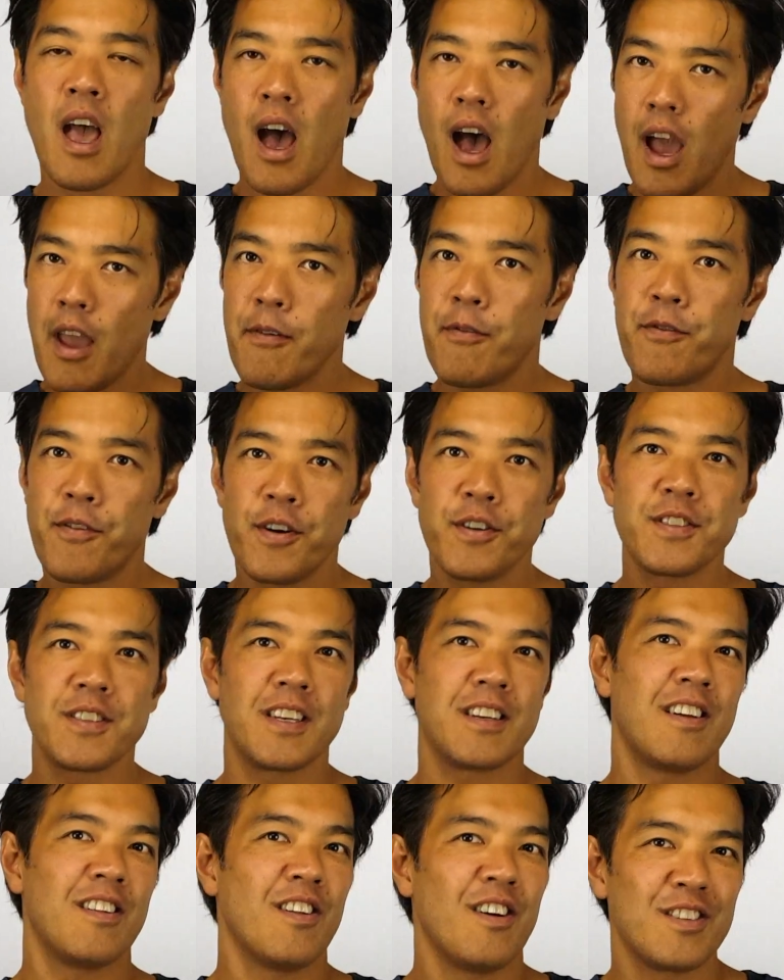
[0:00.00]
Hey, first
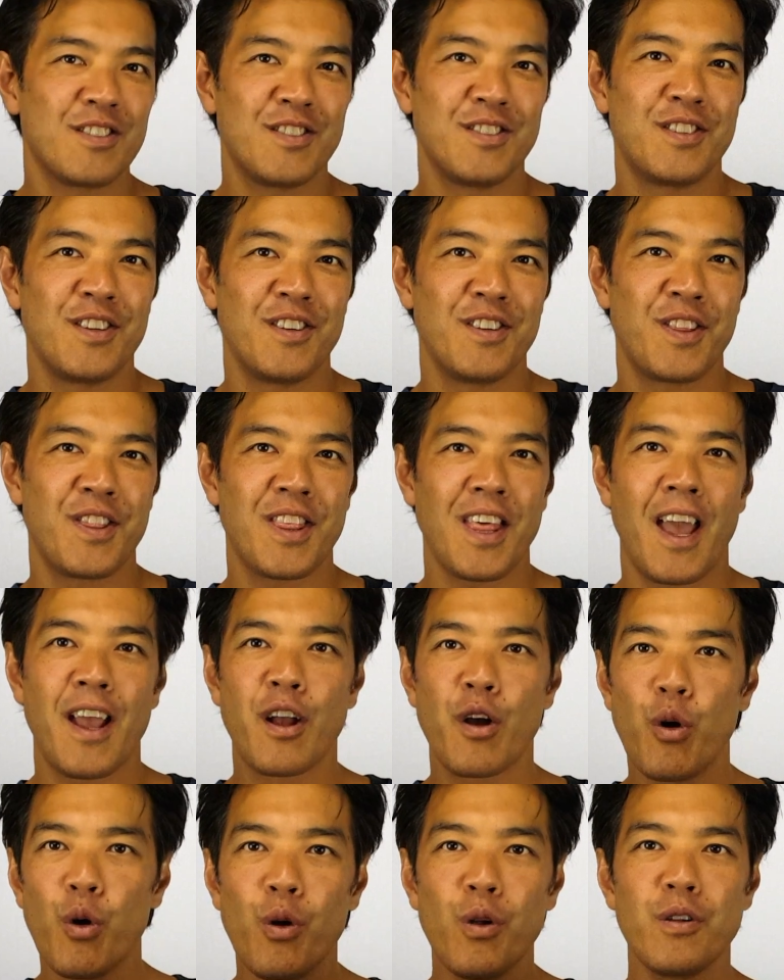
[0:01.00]
thing I'd like to do is
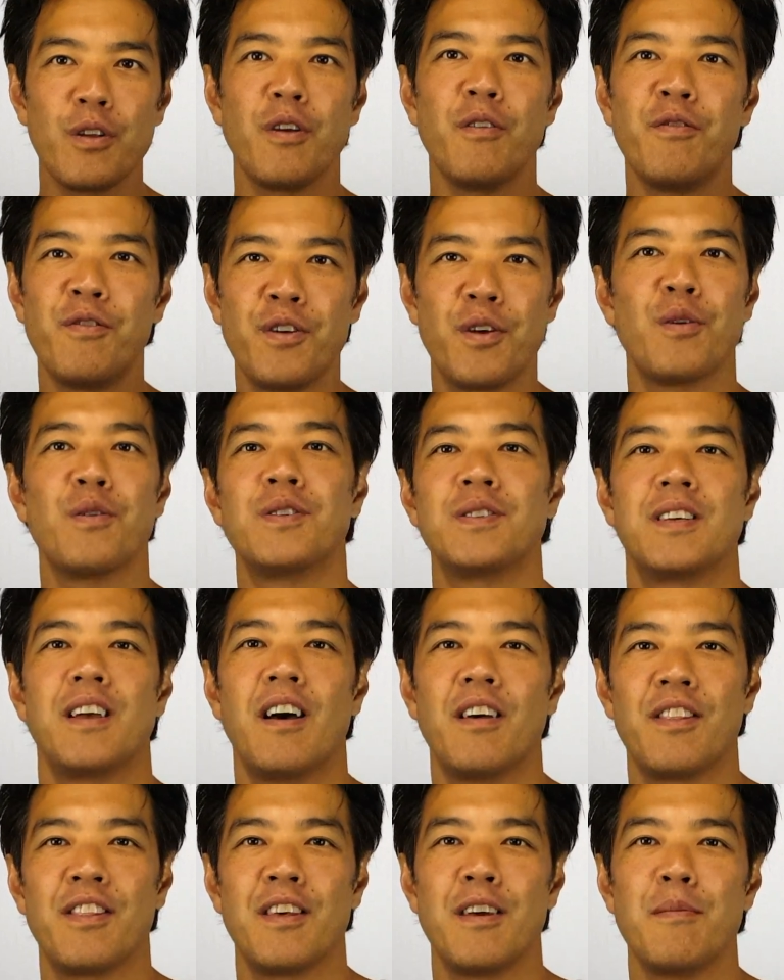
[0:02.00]
thank all you viewers
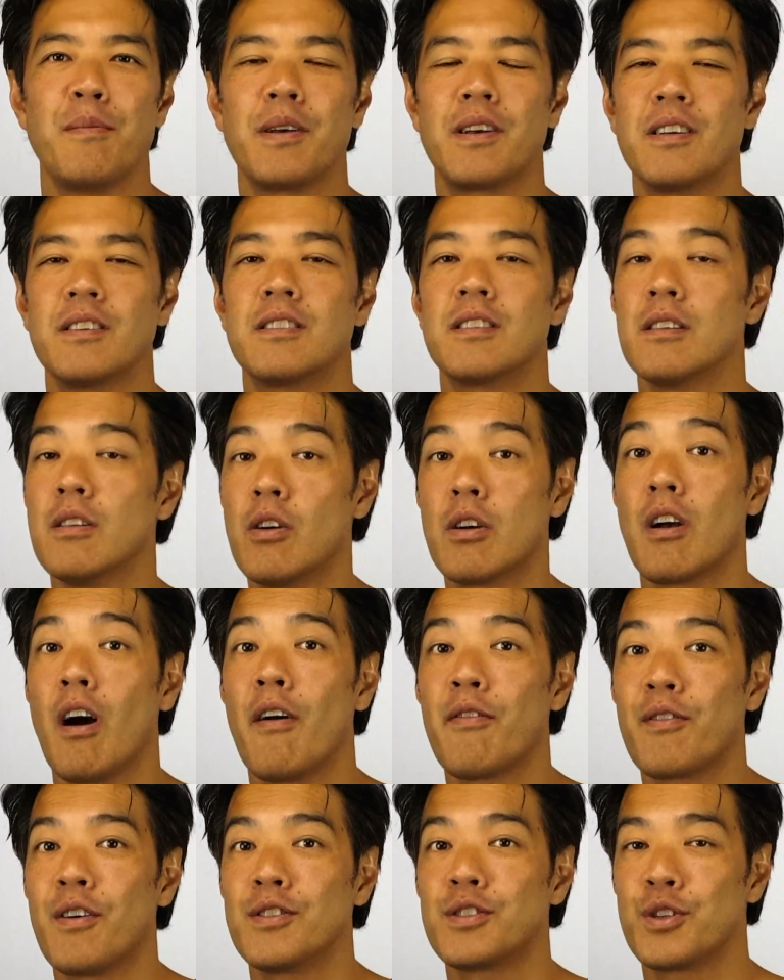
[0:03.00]
out there because look,
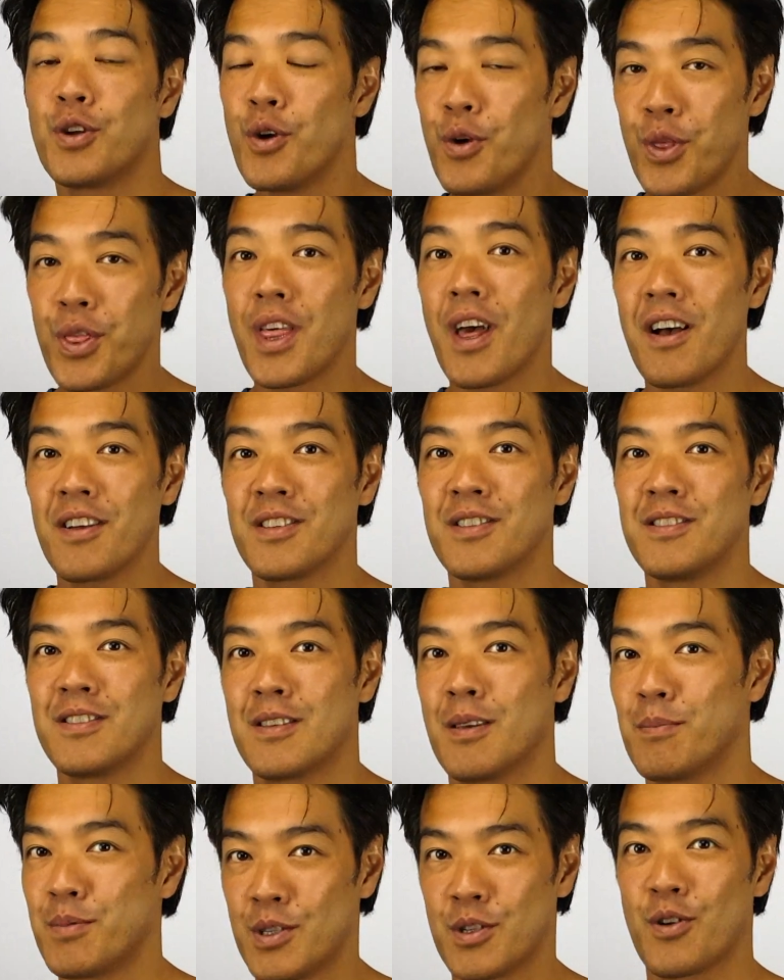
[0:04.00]
I've got 2,000
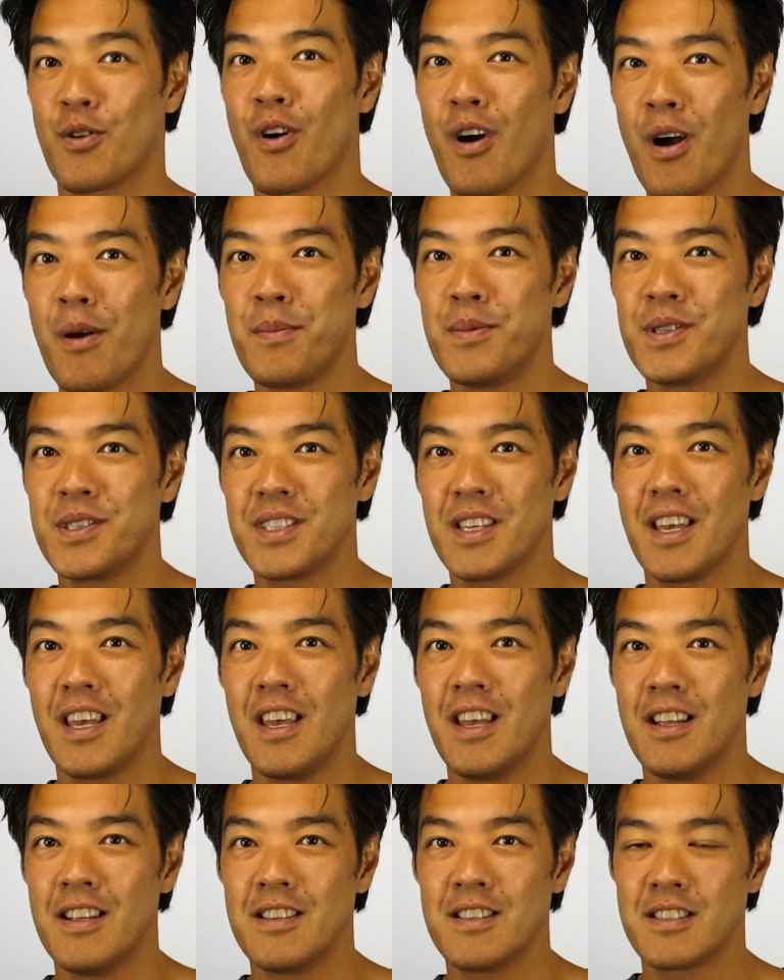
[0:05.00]
subscribers
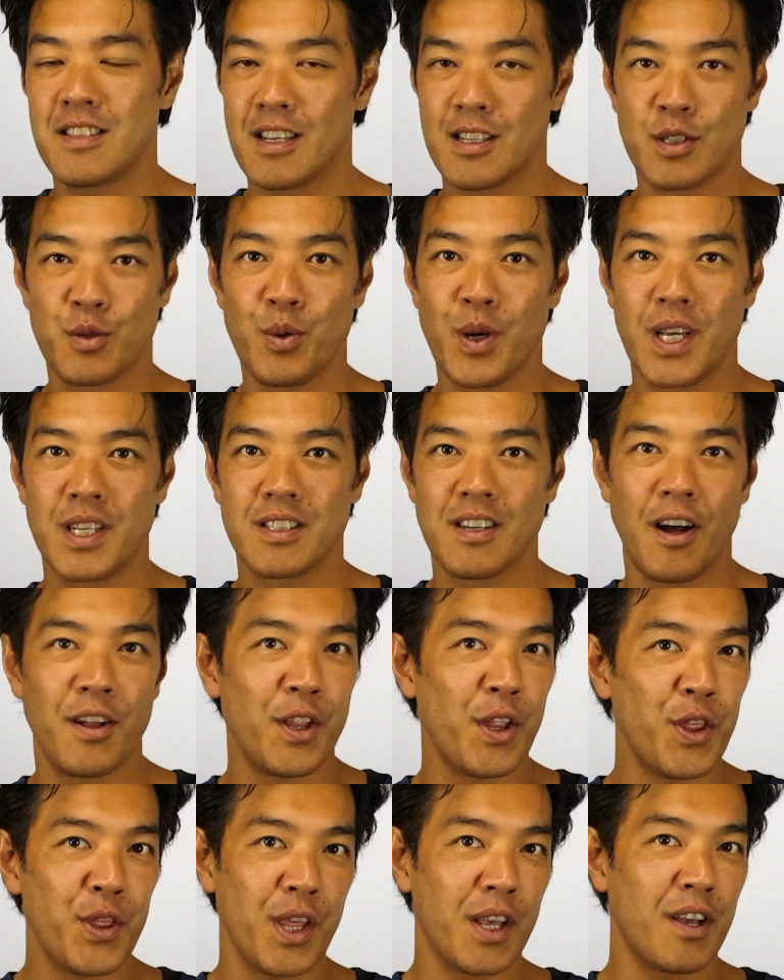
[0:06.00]
in 6 weeks. I
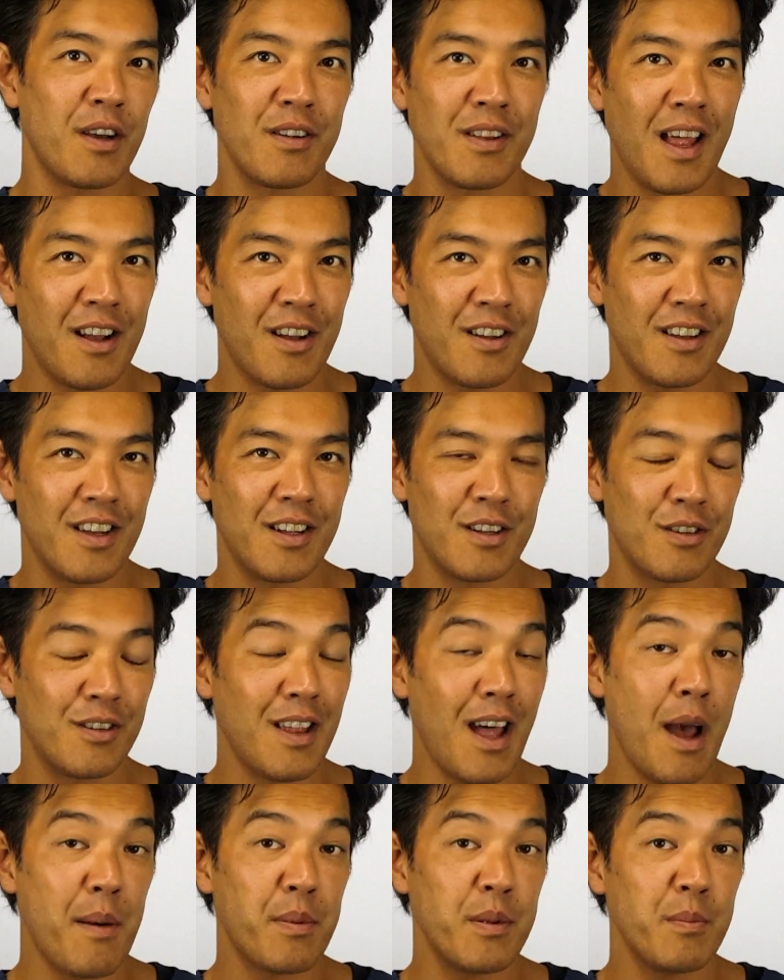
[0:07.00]
didn't think it could
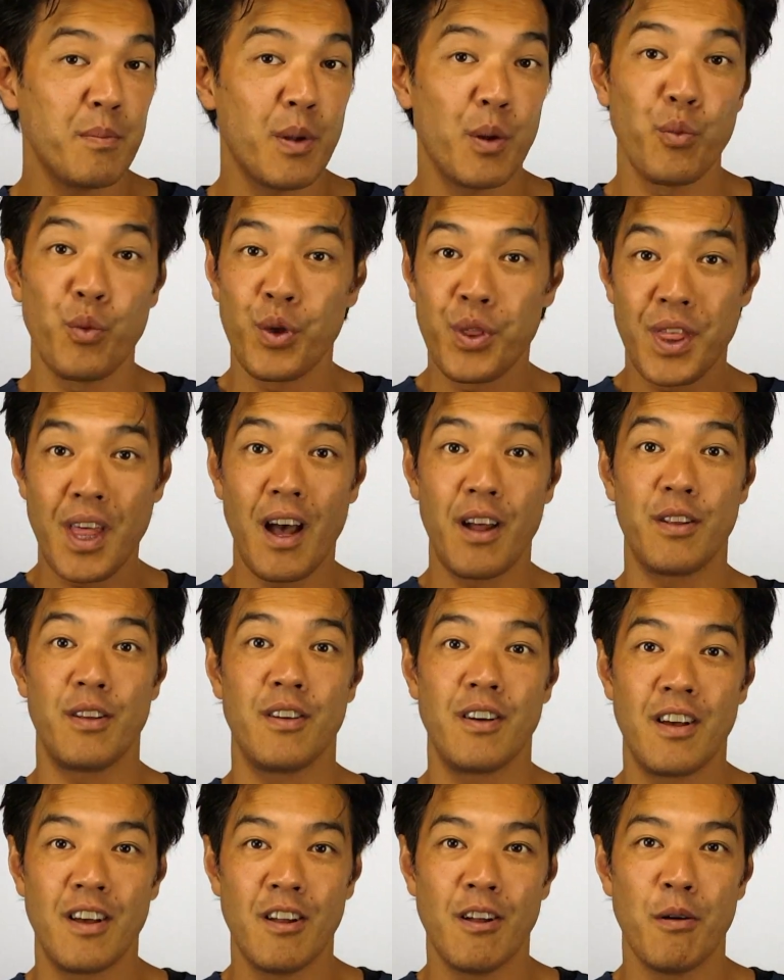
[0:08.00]
happen, but without
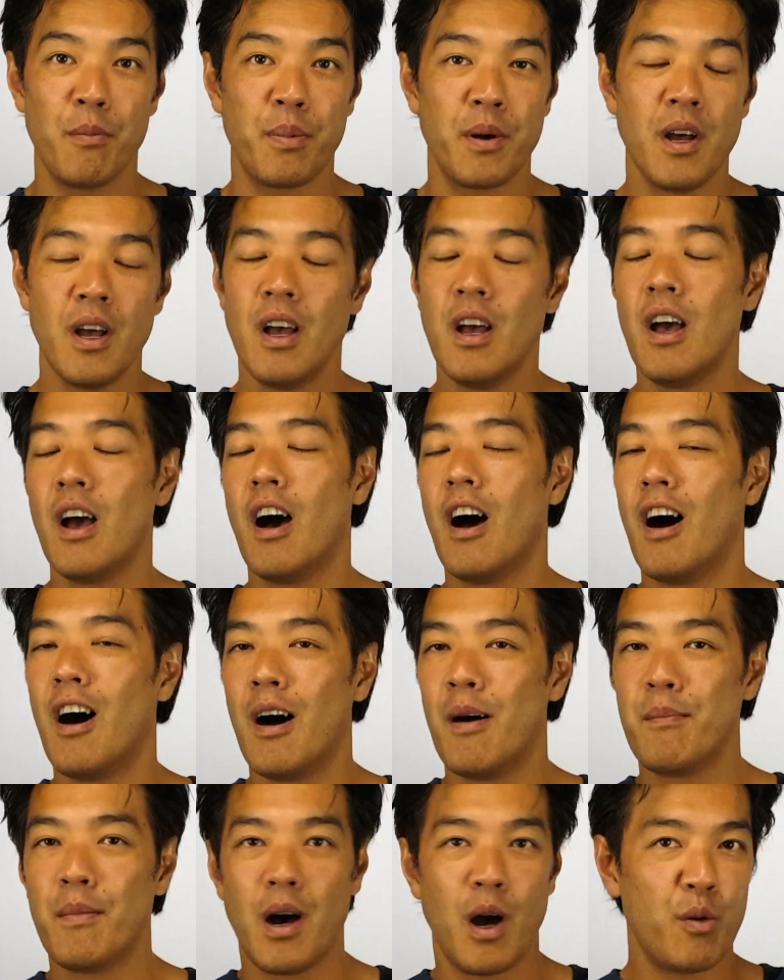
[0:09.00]
your help,
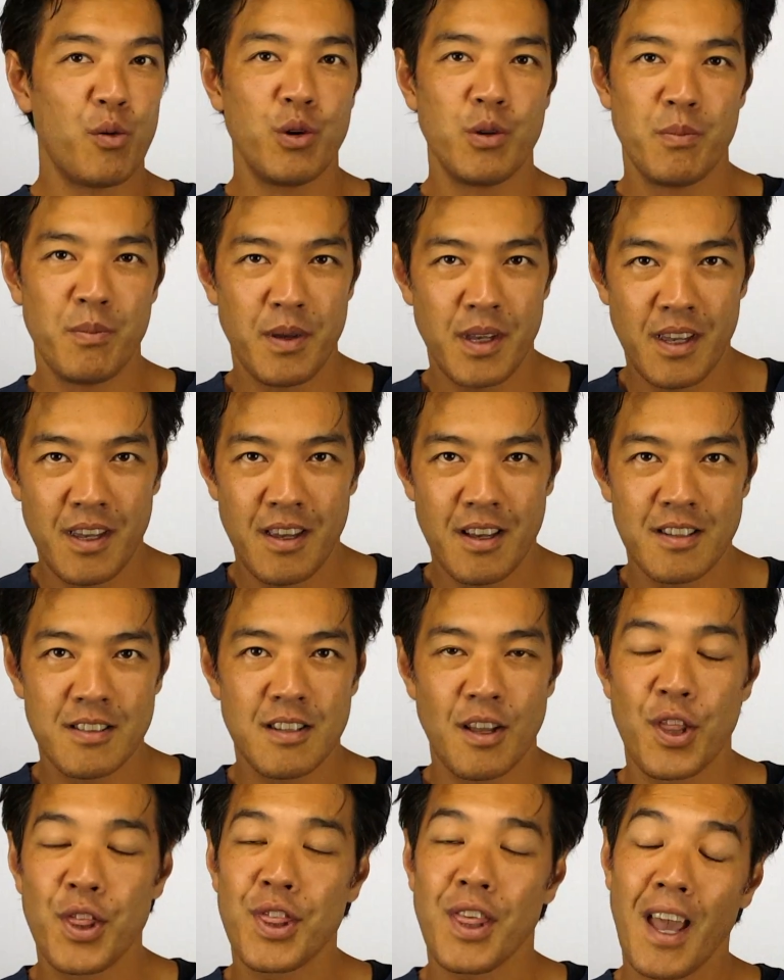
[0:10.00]
I wouldn't be here.
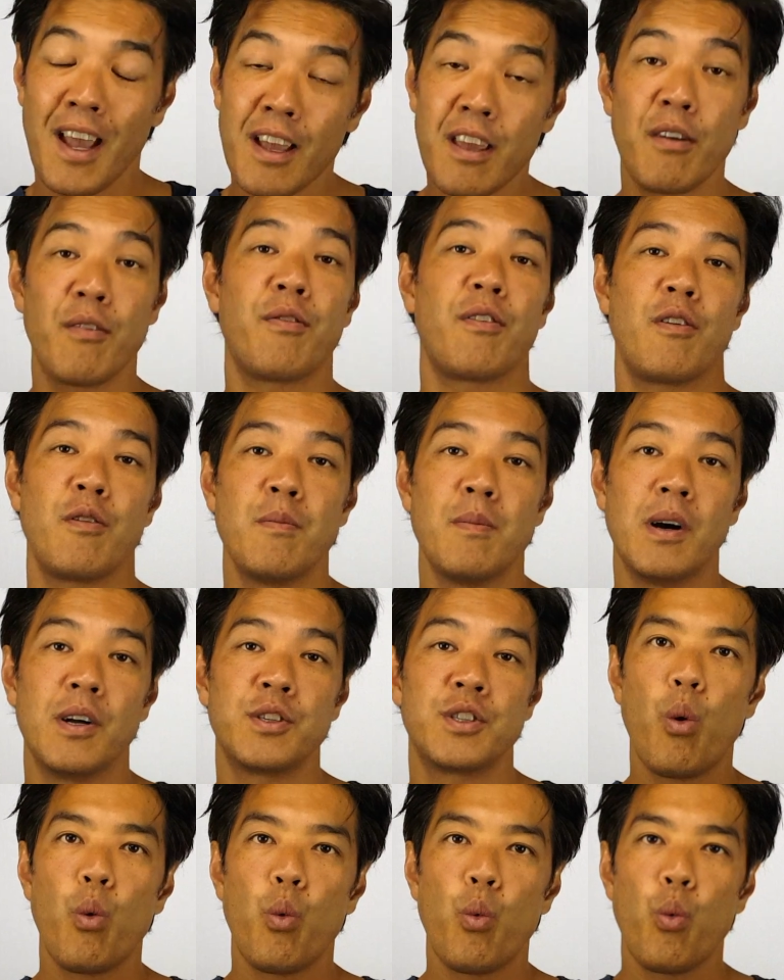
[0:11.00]
So thank you very
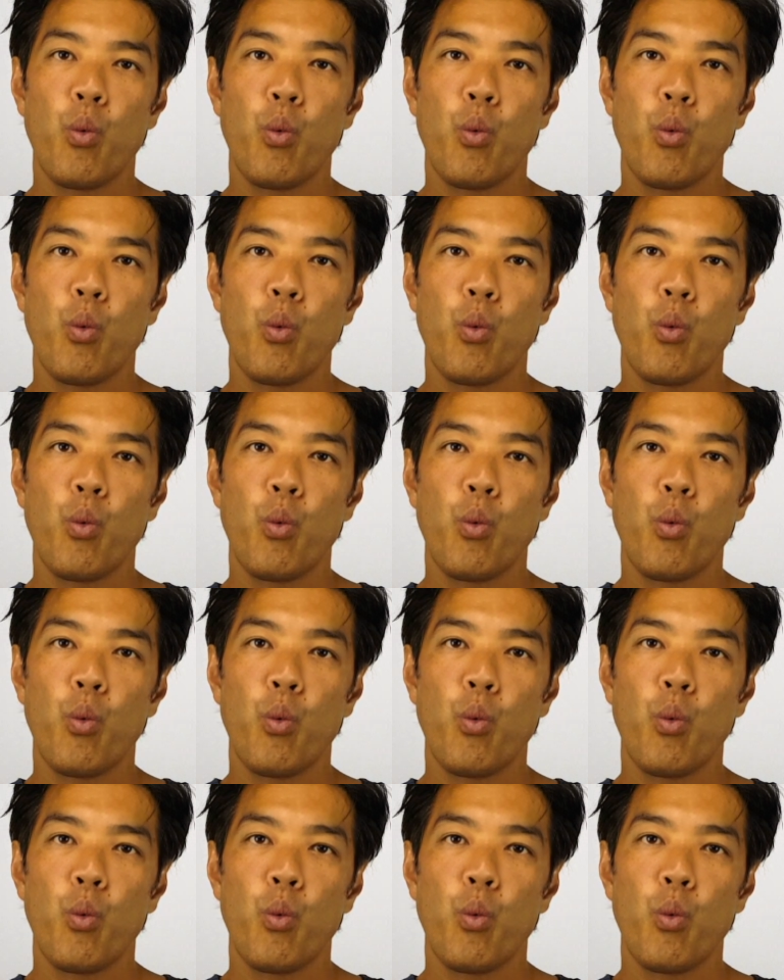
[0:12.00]
much.